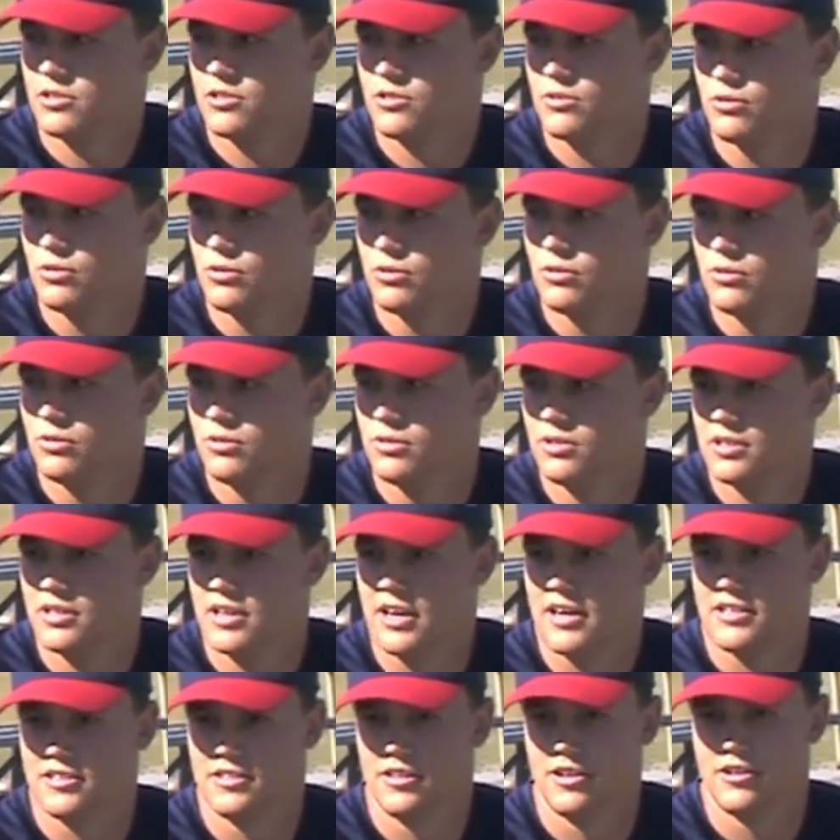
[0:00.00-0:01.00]
school, the
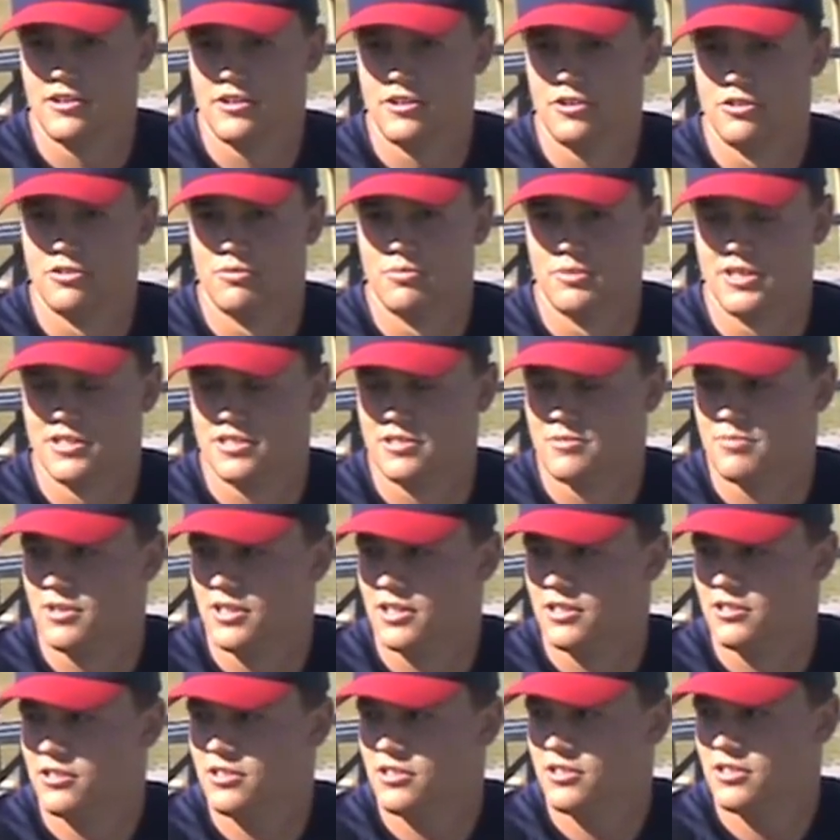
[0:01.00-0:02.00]
guys not knowing me as
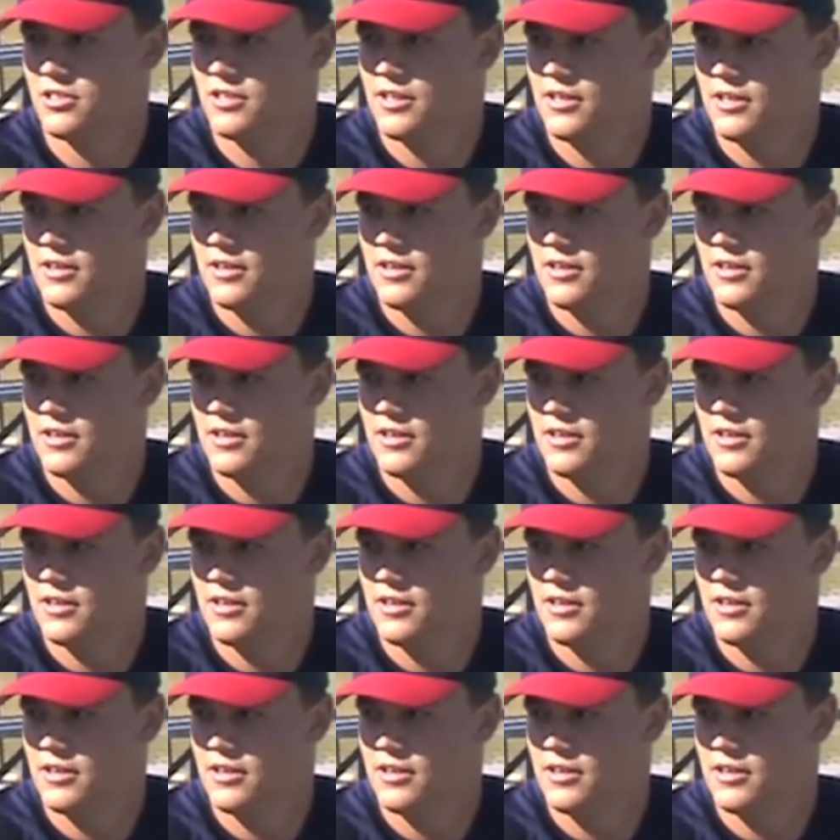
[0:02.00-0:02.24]
much,